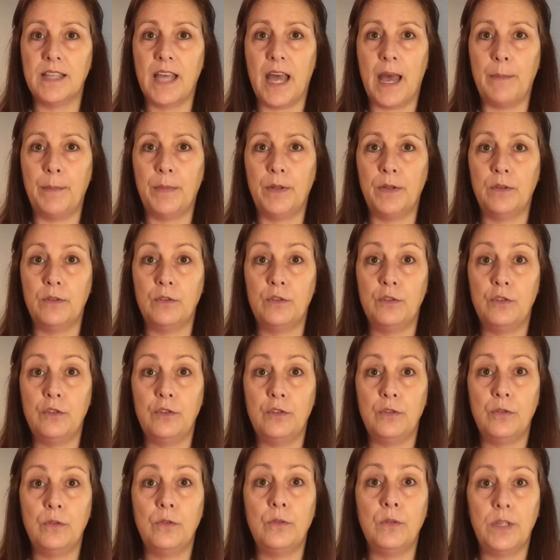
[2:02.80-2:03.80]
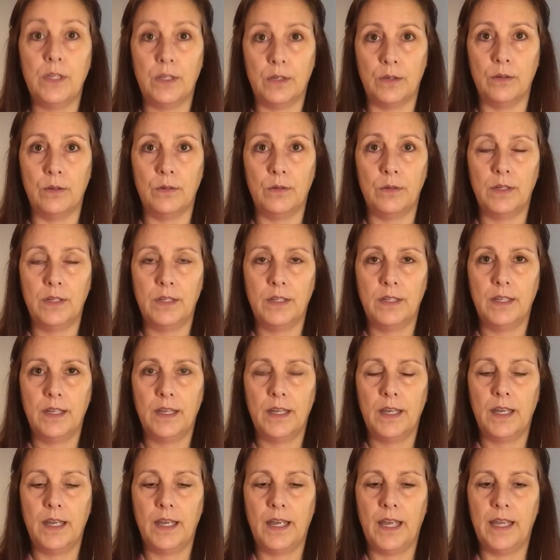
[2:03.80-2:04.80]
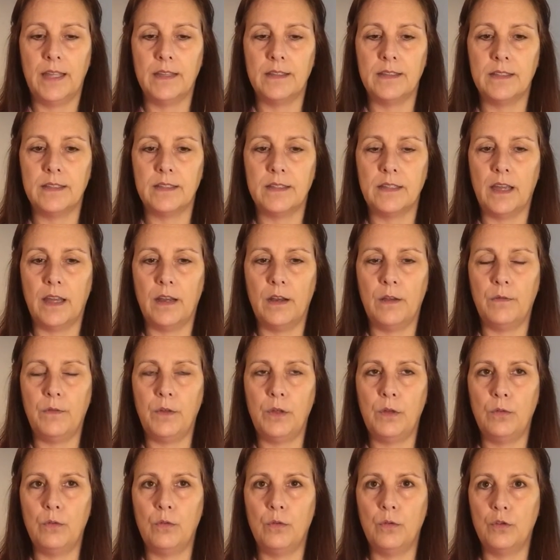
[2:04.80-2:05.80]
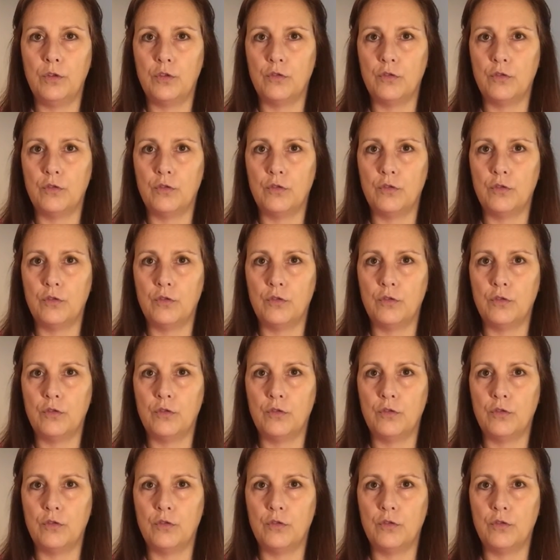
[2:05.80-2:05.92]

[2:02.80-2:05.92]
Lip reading: happen to you, instead of you